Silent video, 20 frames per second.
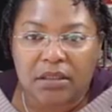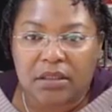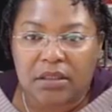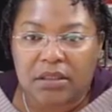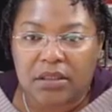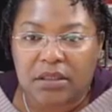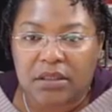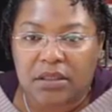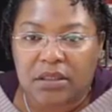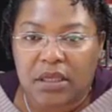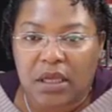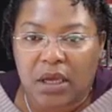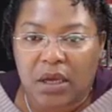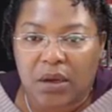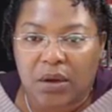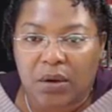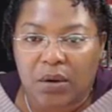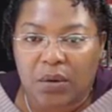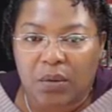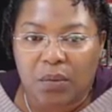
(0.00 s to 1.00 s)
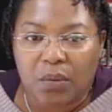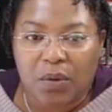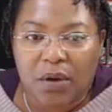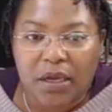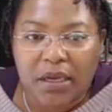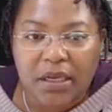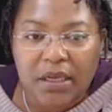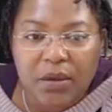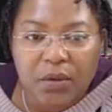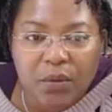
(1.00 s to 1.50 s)
So
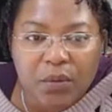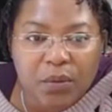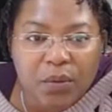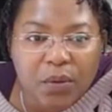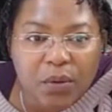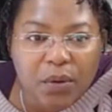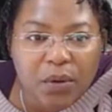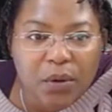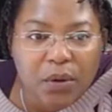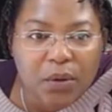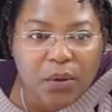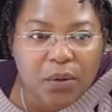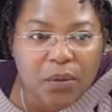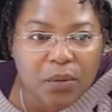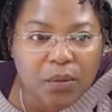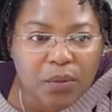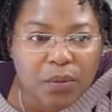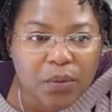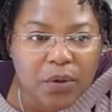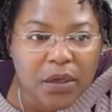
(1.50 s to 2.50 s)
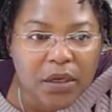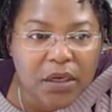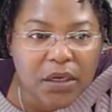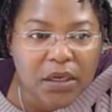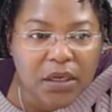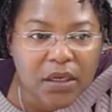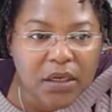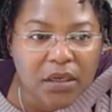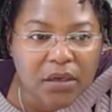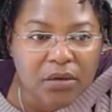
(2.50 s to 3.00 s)
what it what
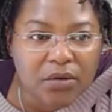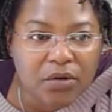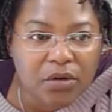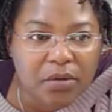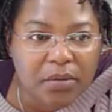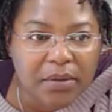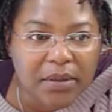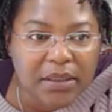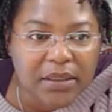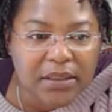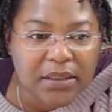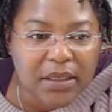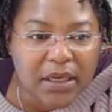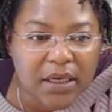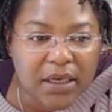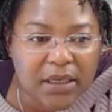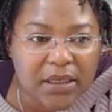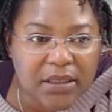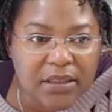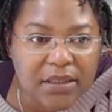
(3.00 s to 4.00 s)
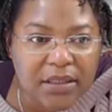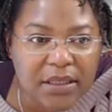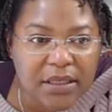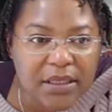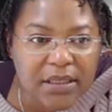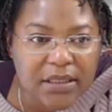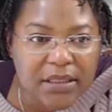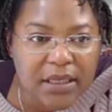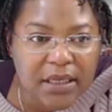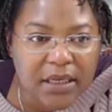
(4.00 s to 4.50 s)
it normally does
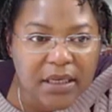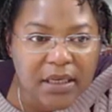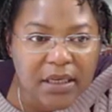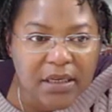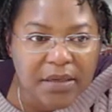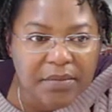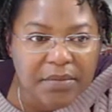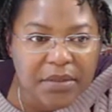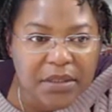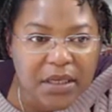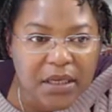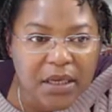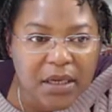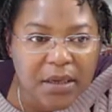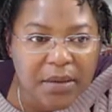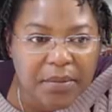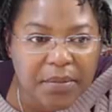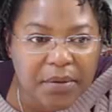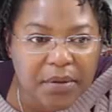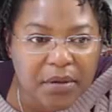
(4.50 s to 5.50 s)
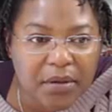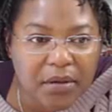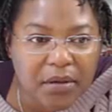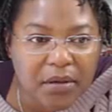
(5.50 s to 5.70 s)
is it comes up.